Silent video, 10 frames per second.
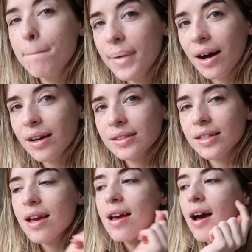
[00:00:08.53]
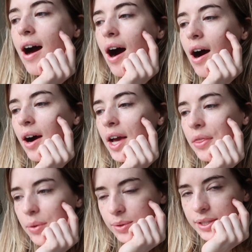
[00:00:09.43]
but I
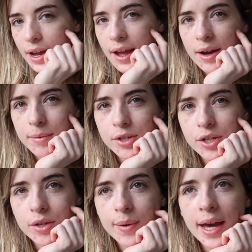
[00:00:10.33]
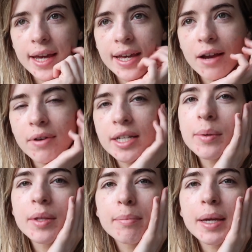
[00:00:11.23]
thought today I would do a get ready
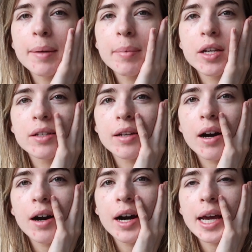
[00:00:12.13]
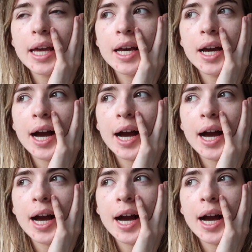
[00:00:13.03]
with me because I